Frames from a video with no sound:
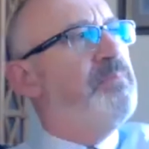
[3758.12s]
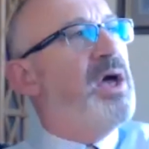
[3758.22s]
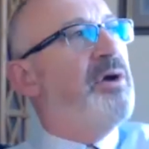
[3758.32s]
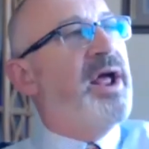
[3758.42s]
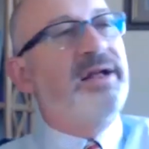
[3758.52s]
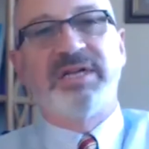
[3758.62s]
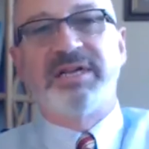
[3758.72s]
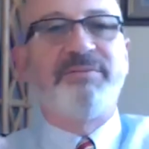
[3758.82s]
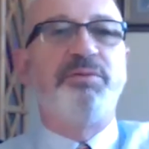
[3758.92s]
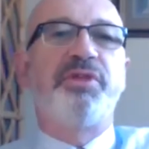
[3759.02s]
around
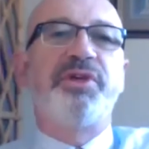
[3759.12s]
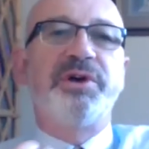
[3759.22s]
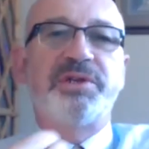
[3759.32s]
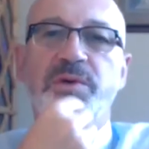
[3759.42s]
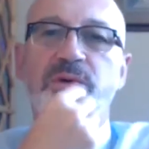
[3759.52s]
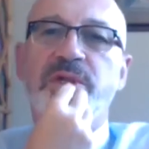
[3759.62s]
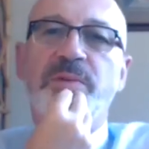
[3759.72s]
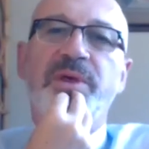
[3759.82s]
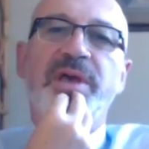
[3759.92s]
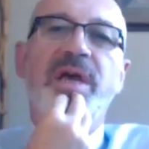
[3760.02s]
1130 or
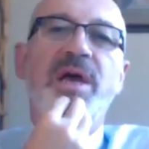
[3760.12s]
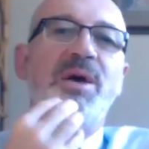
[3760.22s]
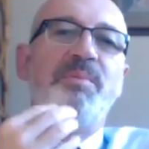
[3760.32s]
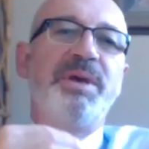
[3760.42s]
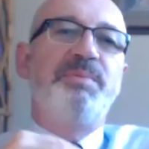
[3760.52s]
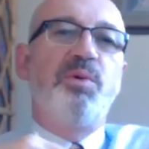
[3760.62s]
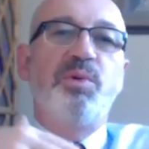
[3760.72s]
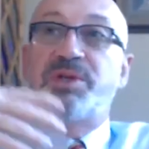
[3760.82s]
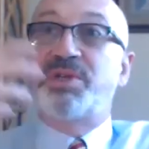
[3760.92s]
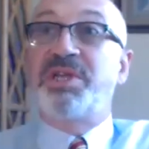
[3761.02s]
something, people
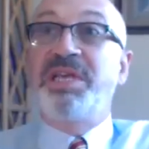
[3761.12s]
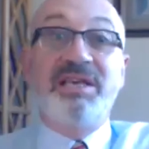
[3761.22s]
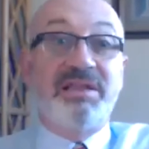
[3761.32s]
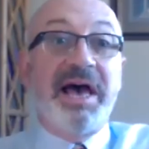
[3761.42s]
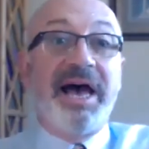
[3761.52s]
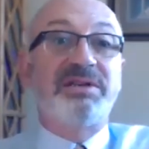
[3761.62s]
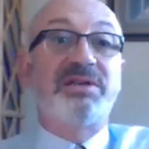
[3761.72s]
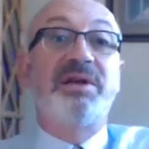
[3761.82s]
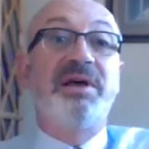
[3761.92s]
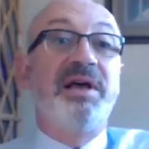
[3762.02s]
would see that
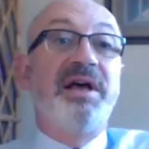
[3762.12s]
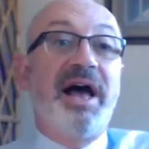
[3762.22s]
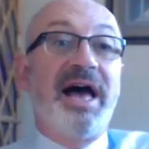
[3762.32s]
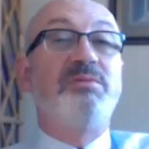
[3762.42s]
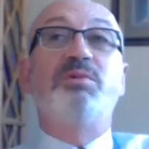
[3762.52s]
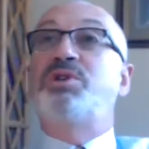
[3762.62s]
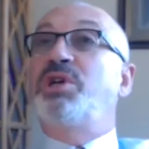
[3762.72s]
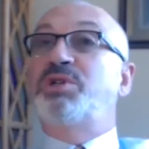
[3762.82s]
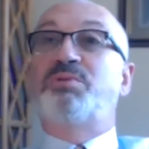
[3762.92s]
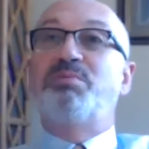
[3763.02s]
and would
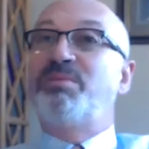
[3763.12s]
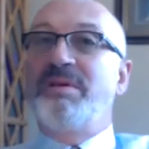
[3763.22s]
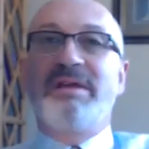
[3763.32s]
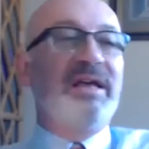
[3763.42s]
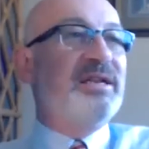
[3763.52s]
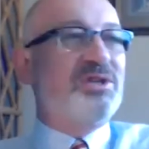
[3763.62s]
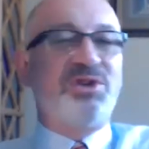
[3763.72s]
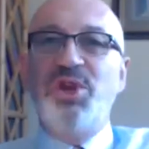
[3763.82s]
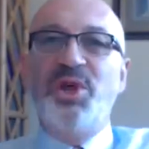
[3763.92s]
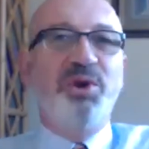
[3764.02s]
just it's
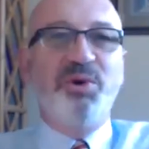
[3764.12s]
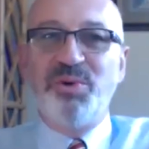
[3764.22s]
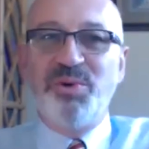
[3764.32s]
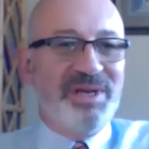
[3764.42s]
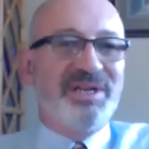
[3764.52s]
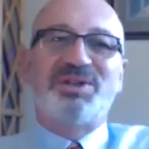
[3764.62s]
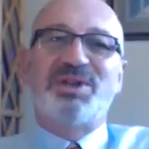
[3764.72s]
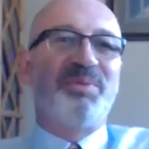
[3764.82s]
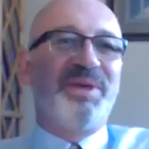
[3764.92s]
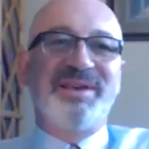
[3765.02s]
new, it's
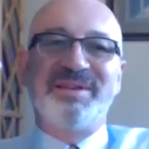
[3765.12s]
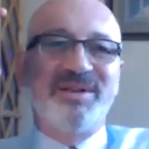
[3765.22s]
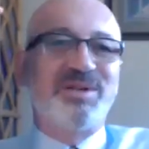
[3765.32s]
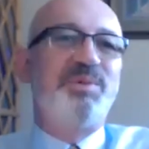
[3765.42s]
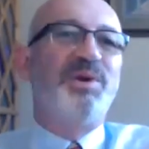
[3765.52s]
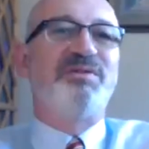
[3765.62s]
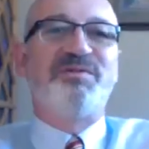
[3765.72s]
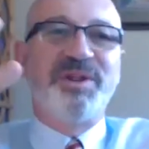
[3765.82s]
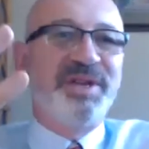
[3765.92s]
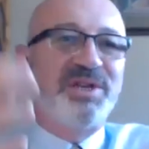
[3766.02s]
something that's
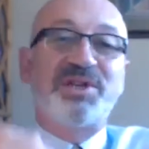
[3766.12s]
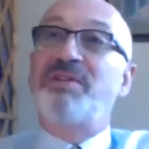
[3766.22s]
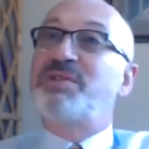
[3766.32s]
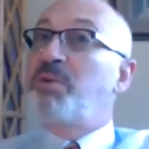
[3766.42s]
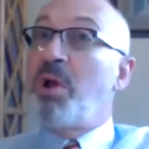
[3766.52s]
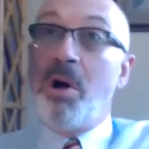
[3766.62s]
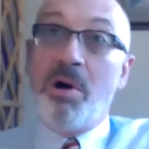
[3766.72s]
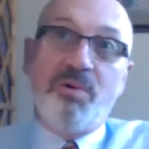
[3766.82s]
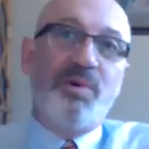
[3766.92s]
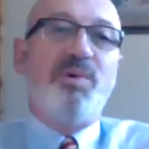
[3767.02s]
beautiful and it sounds Like,
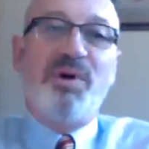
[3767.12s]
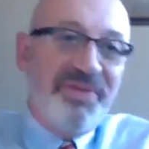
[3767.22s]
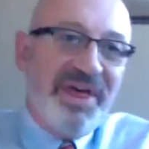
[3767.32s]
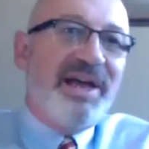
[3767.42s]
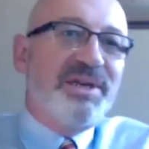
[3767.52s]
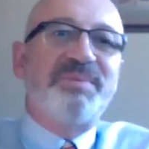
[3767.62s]
oh, we want that.